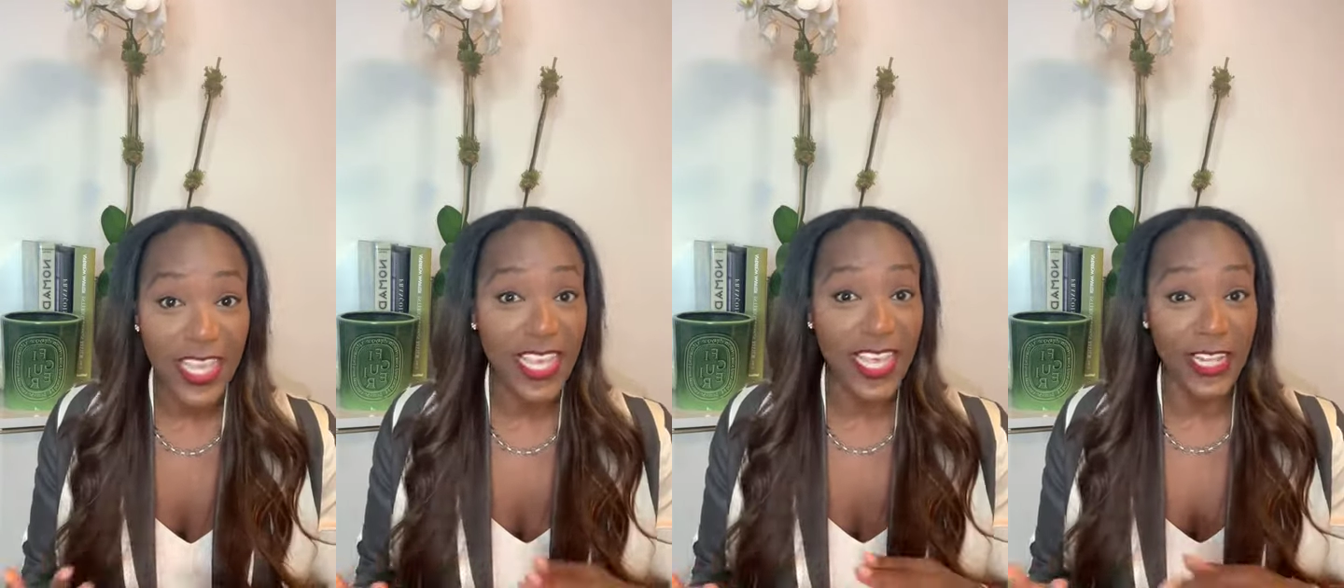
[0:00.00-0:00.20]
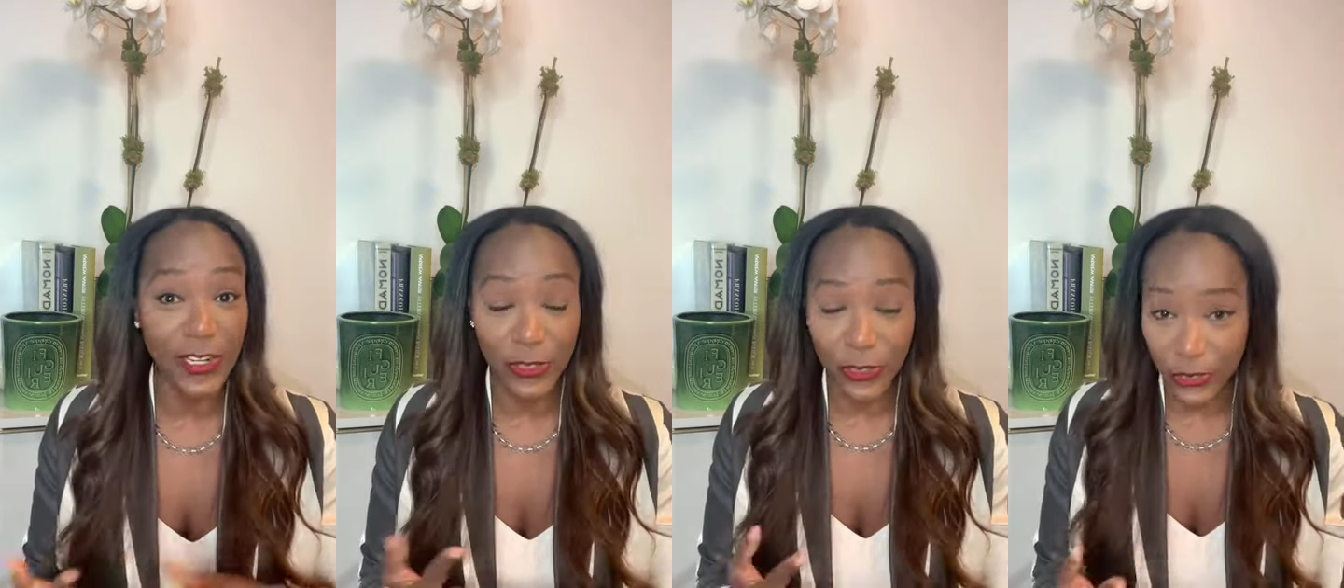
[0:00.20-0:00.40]

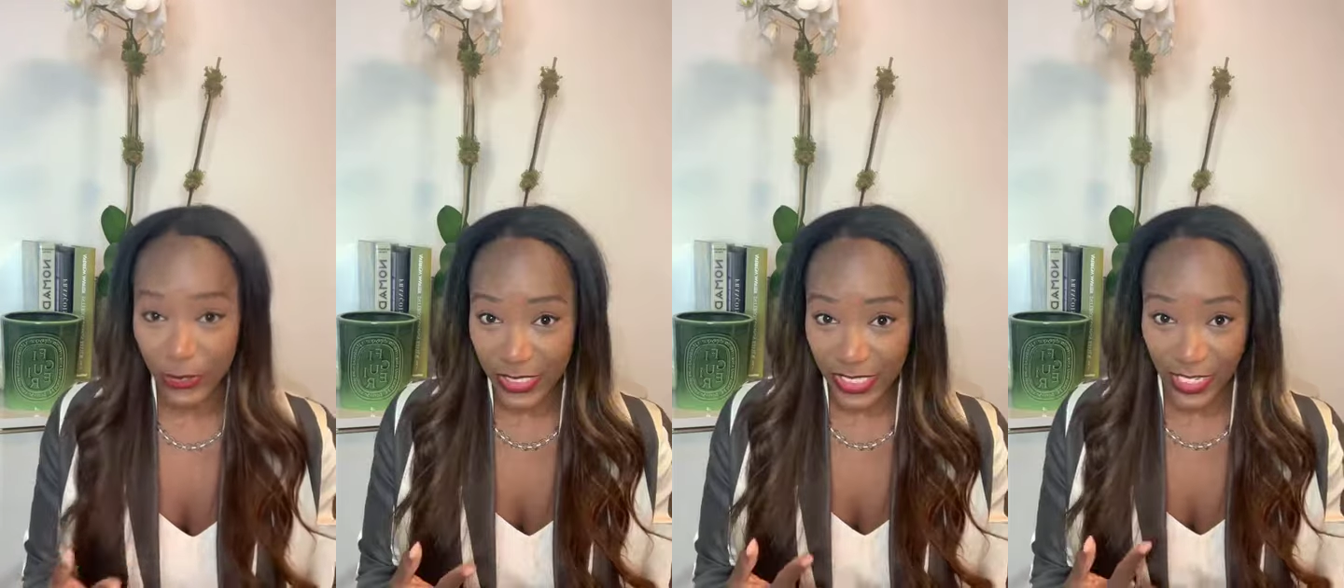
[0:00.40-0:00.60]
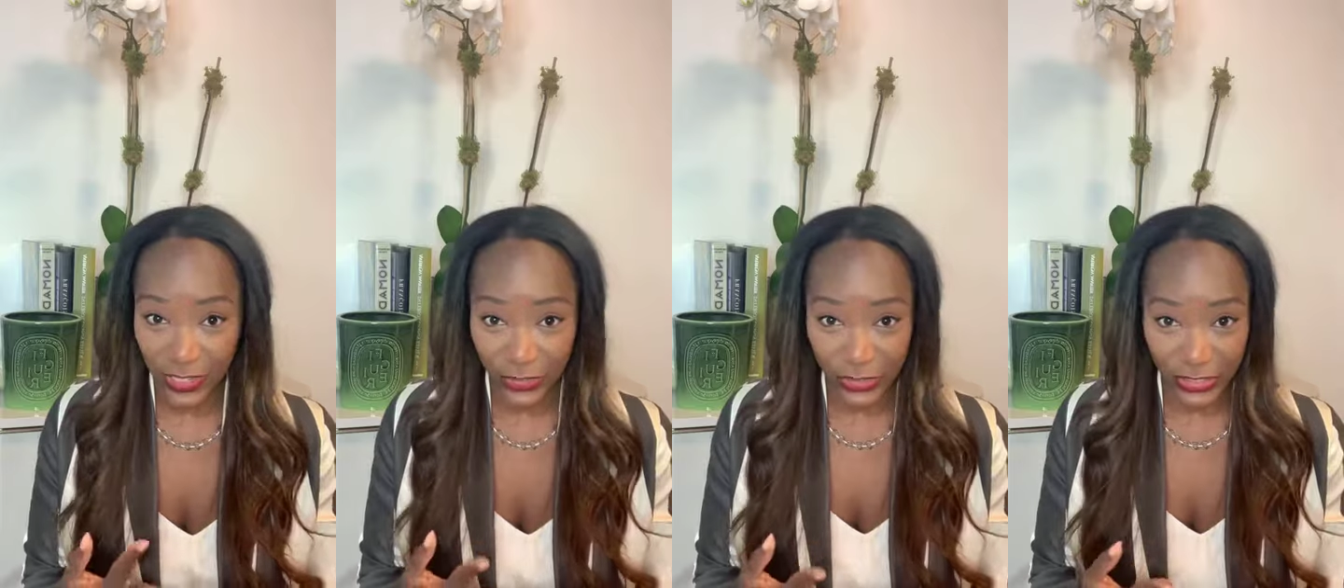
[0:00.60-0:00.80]
and who
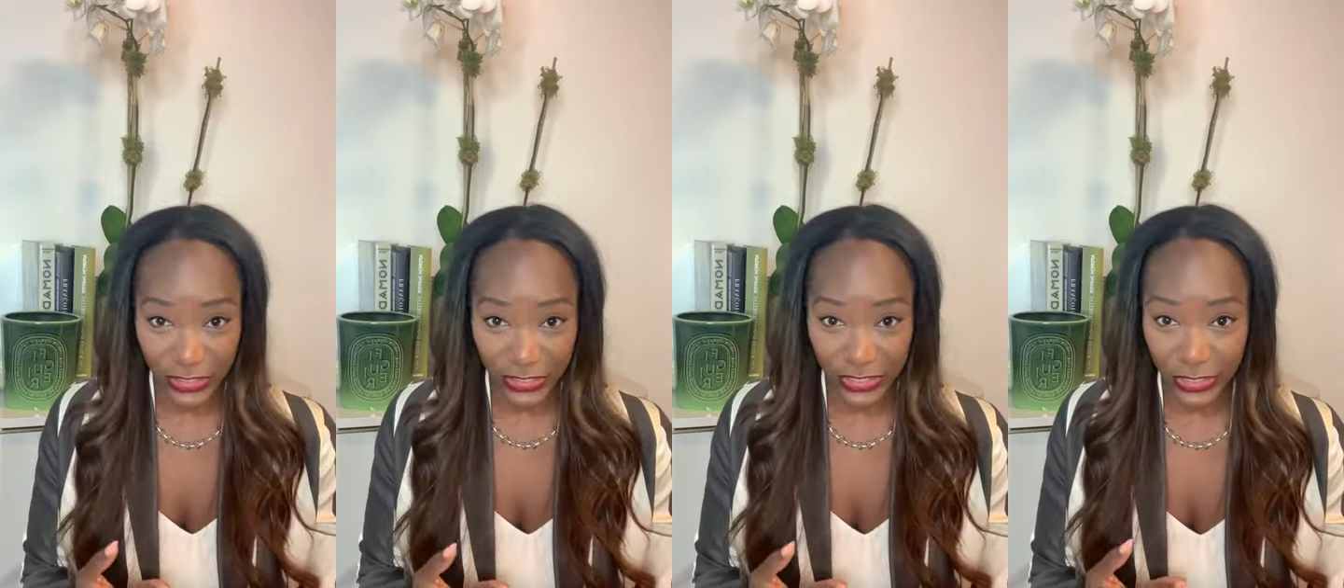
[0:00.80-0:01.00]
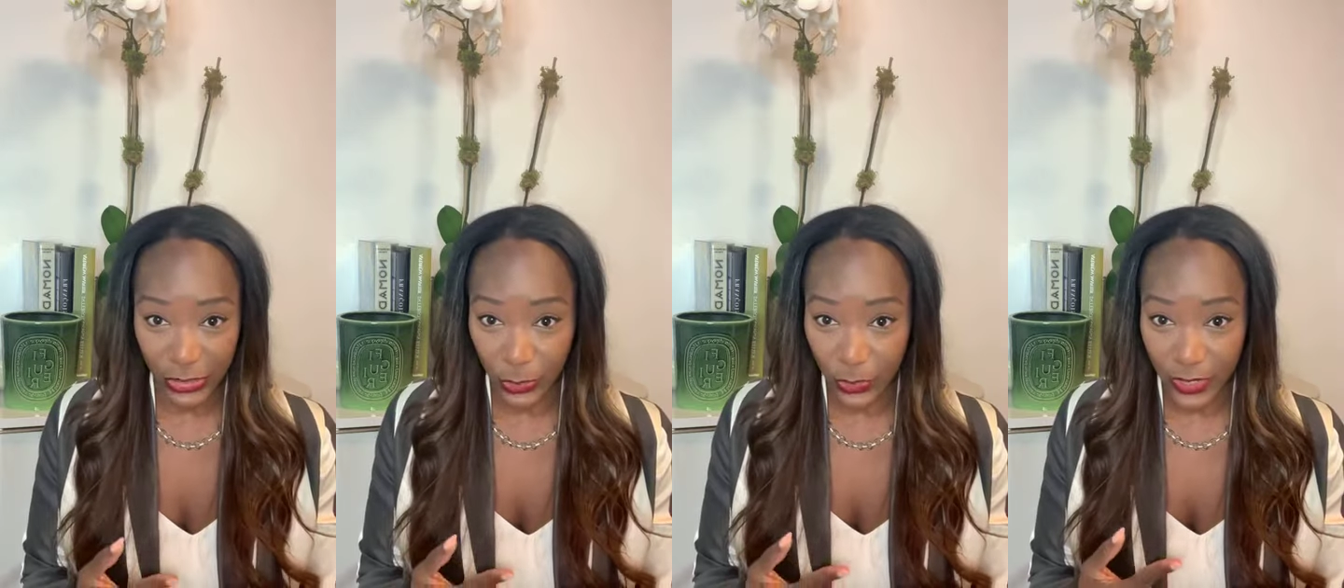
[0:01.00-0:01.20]
tells
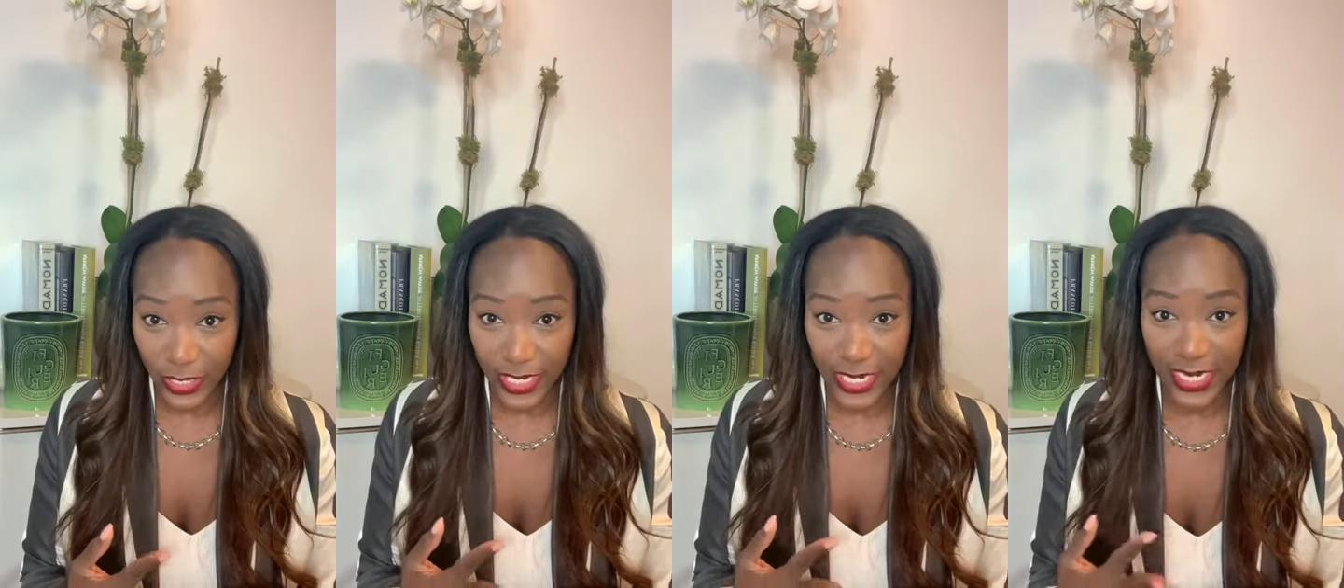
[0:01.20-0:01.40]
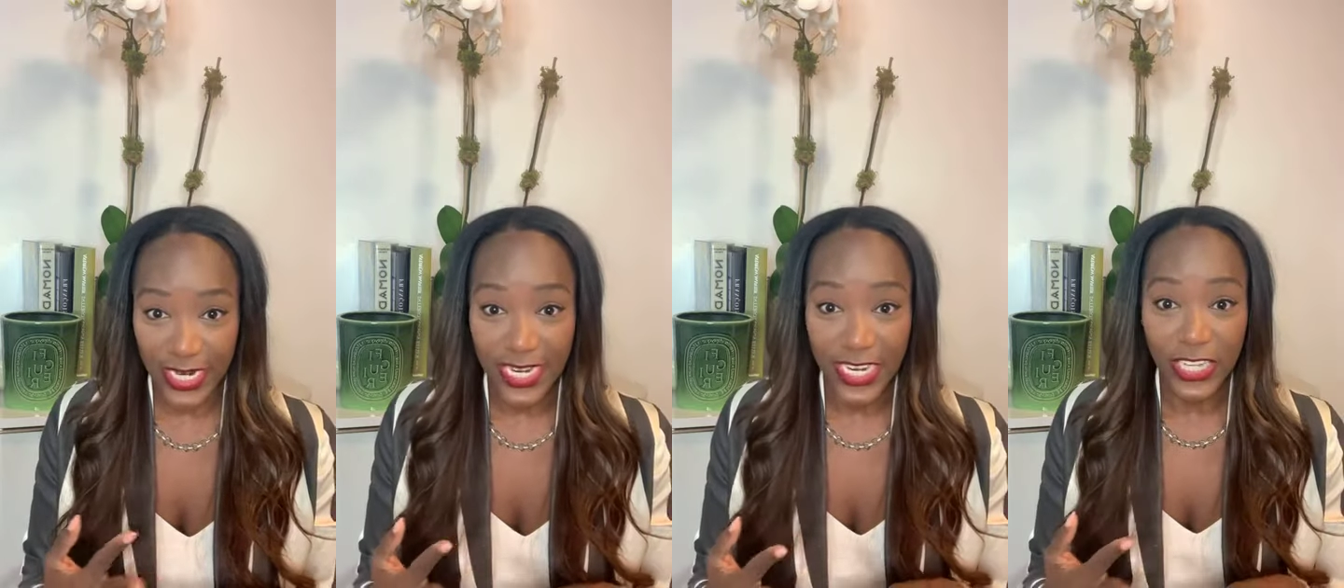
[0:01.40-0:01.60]
your
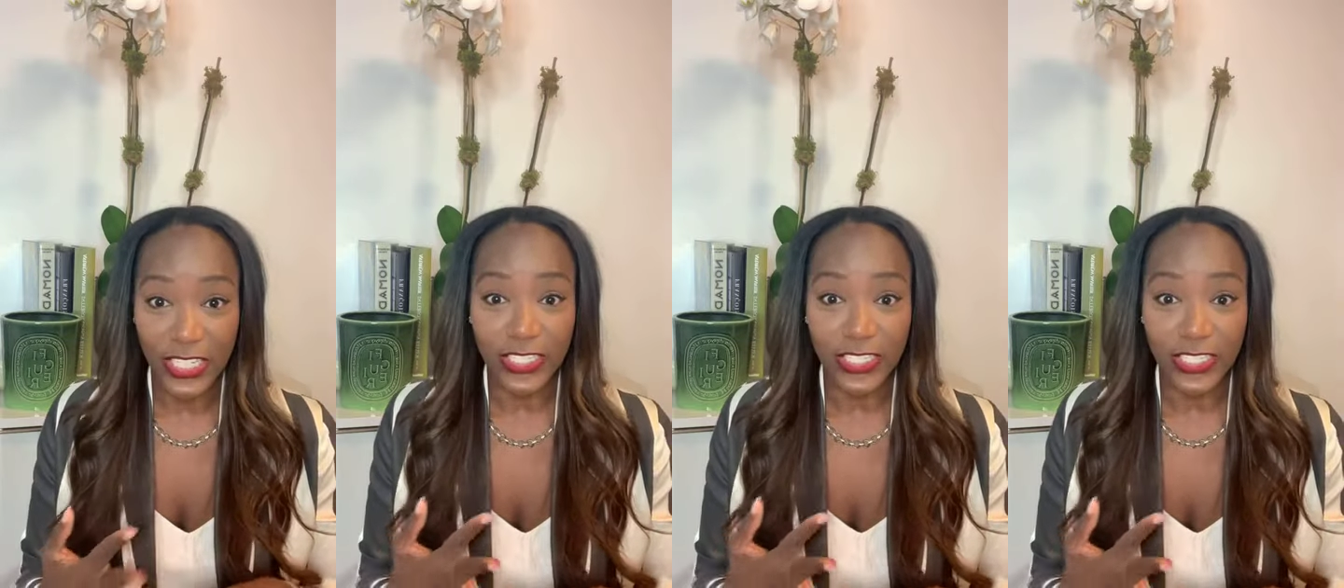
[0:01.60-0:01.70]
story.